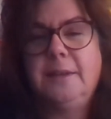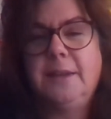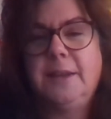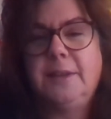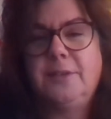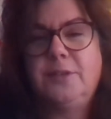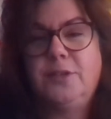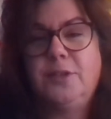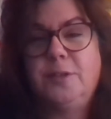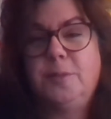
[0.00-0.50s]

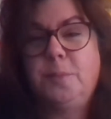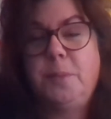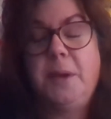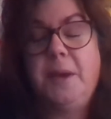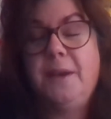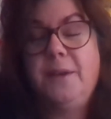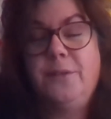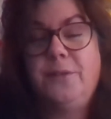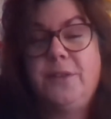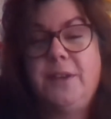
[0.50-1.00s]
It's just
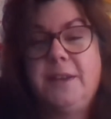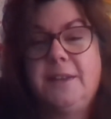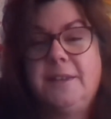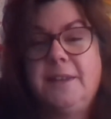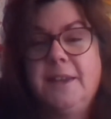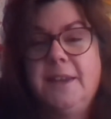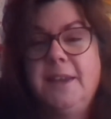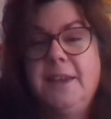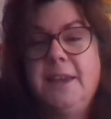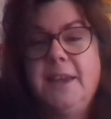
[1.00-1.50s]
perfect.
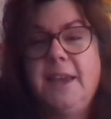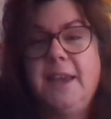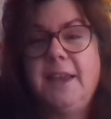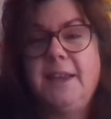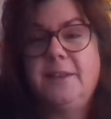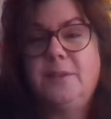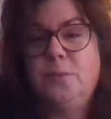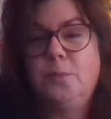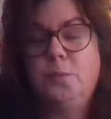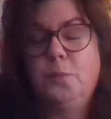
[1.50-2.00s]

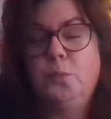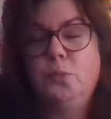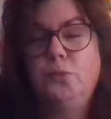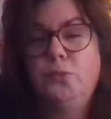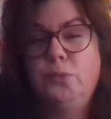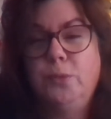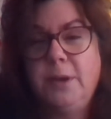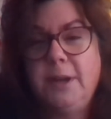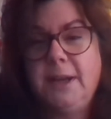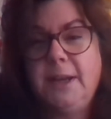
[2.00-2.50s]
It's
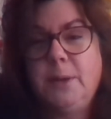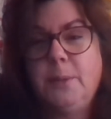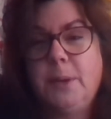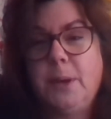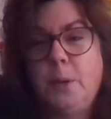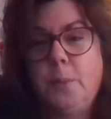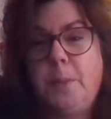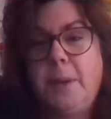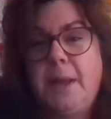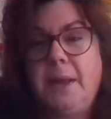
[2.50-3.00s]
really
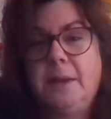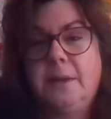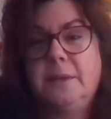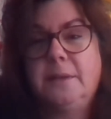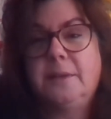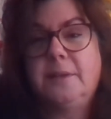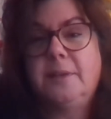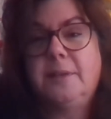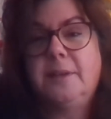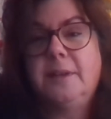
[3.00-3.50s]
well
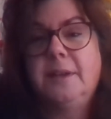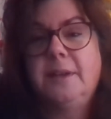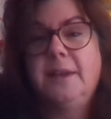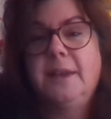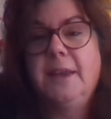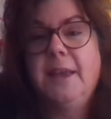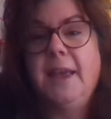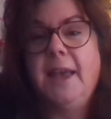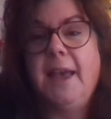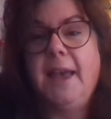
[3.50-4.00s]
balanced.
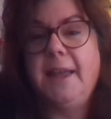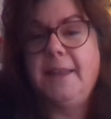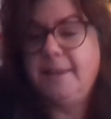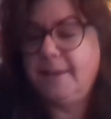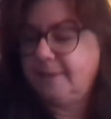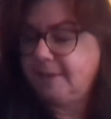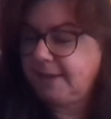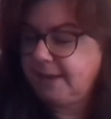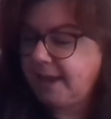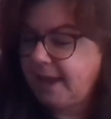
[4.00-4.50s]
And
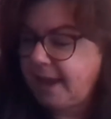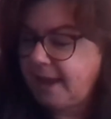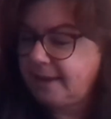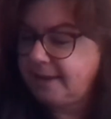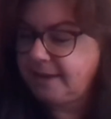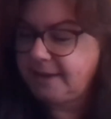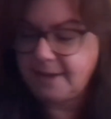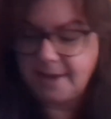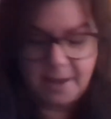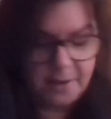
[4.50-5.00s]
there's a cat
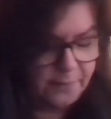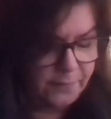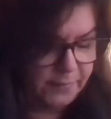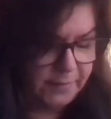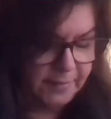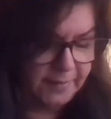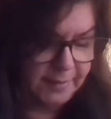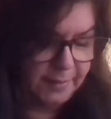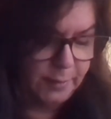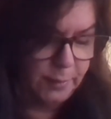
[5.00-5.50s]
in every
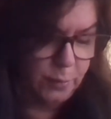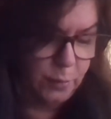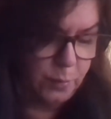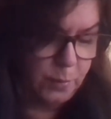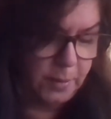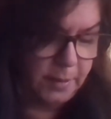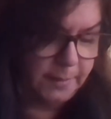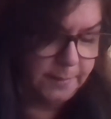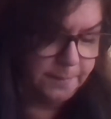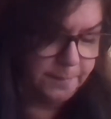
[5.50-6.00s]
single
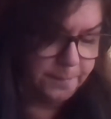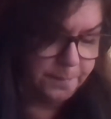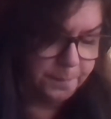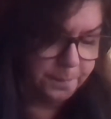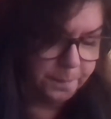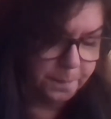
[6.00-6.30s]
one.